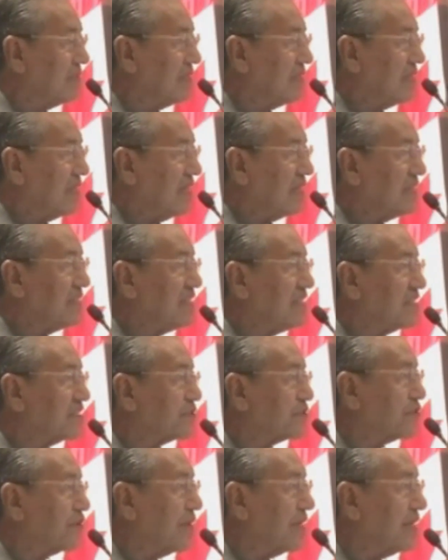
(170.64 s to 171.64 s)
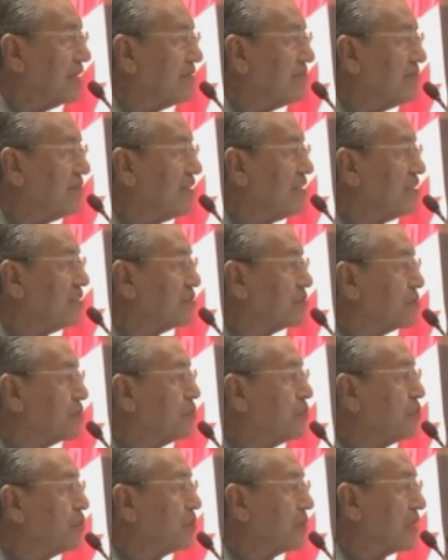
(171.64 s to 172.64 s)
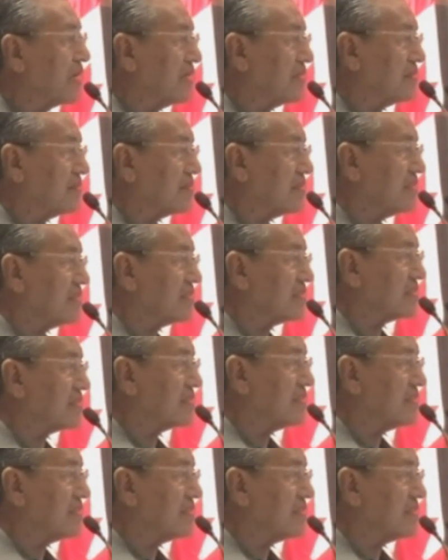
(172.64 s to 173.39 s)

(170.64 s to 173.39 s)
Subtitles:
and destroying these two countries,